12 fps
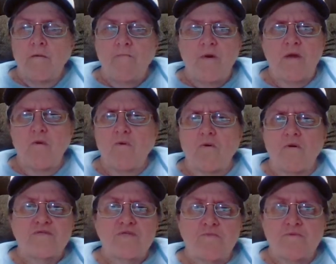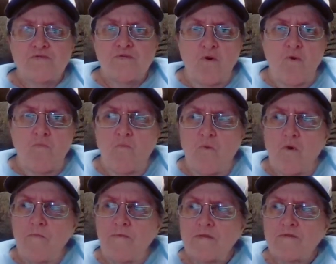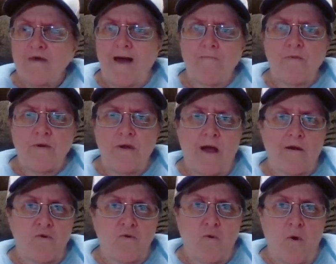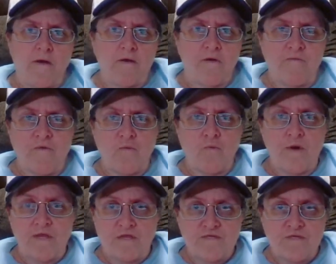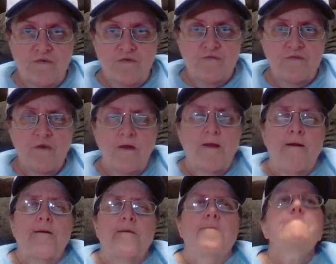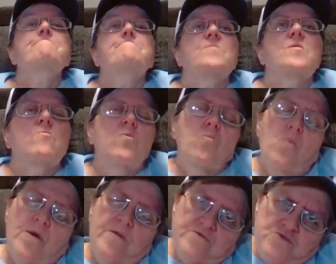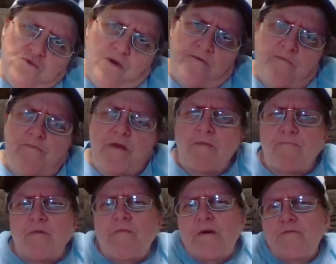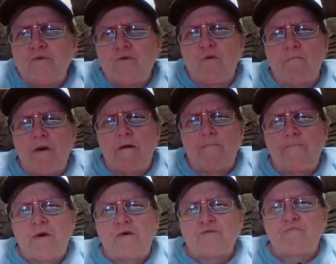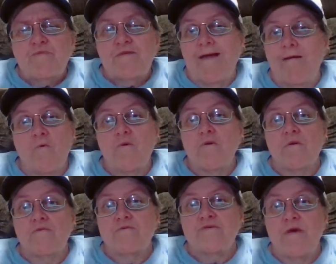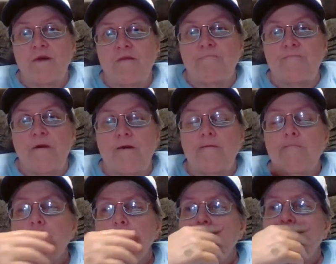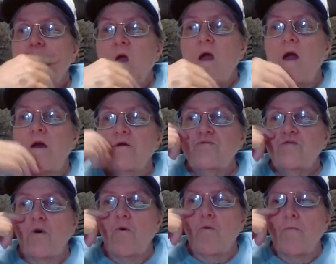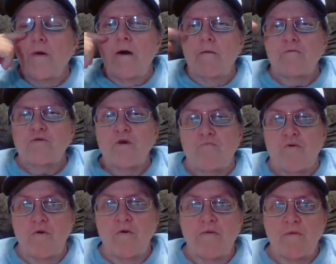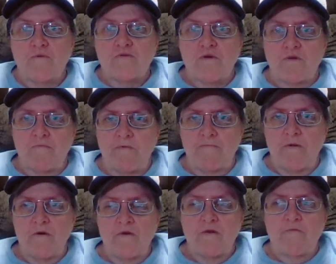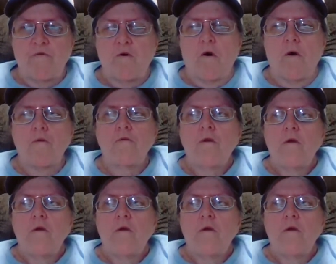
But, you know, of course, there was no Mormon tabernacle choir for witnesses. There were one or two other people that knew about this, but they weren't going to say anything. And so to prove it was going to be very difficult.